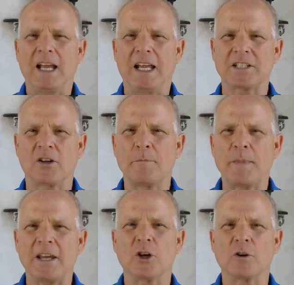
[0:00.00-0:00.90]
It's going to
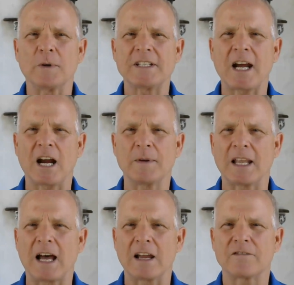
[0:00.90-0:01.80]
make your retirement
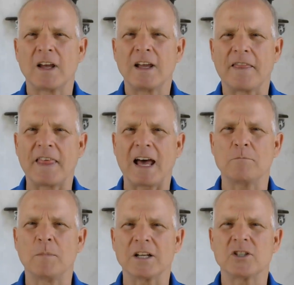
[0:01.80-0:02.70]
life that
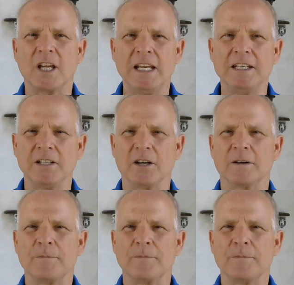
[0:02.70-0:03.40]
much easier.